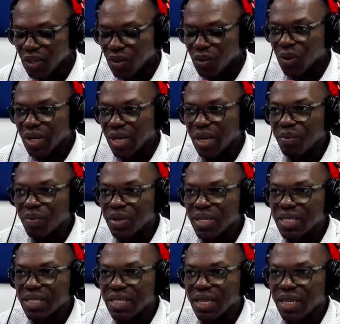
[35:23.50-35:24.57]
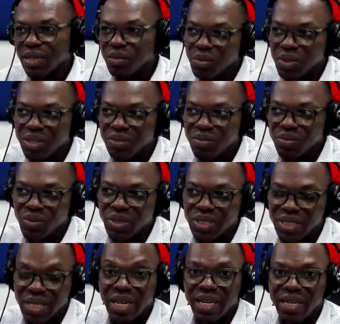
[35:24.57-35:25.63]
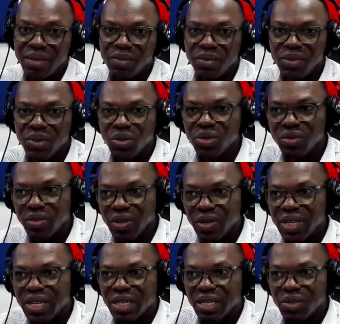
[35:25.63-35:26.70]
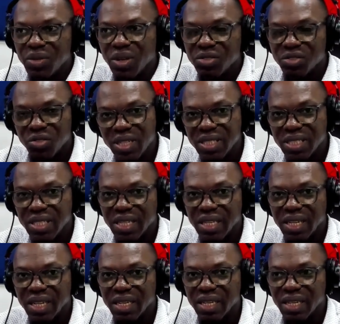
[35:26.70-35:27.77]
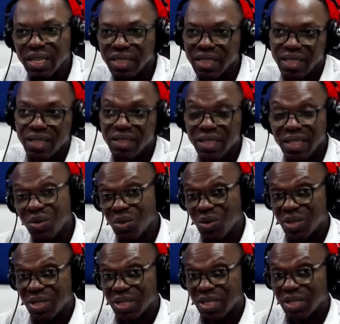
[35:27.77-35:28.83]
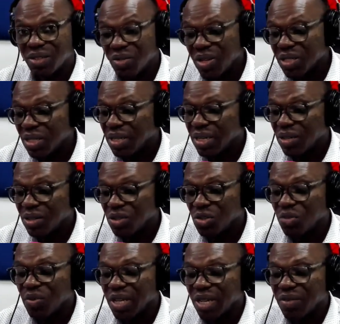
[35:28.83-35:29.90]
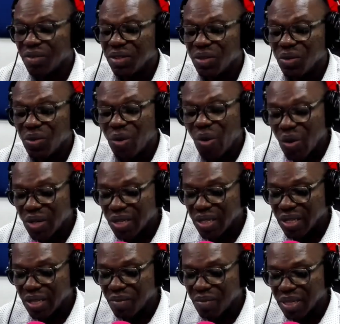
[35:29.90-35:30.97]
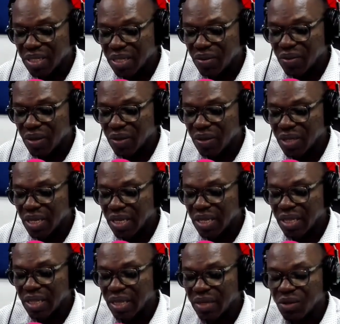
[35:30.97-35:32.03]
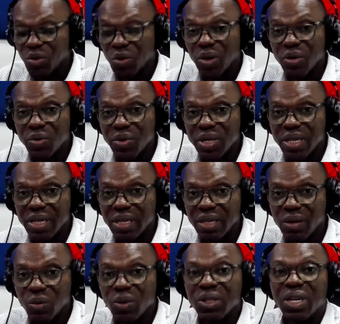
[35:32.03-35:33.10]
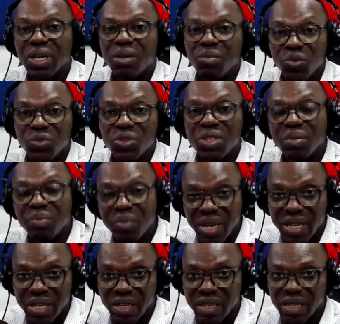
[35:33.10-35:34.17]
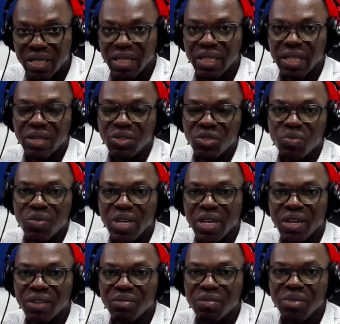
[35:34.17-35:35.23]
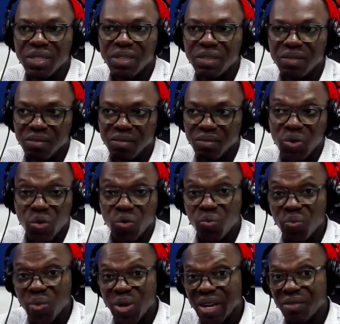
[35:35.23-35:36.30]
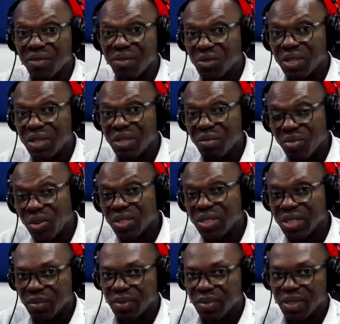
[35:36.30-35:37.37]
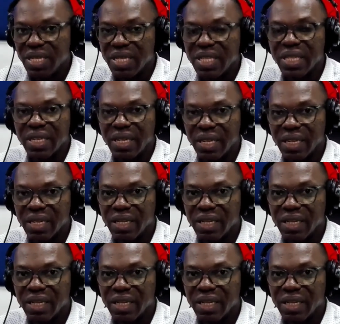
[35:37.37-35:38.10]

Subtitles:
What happens is that with time, you would realize that you have strained the neck, and then the concentration that you should be having on the material that you are reading will now move to the pain that you may have actually brought up in the neck.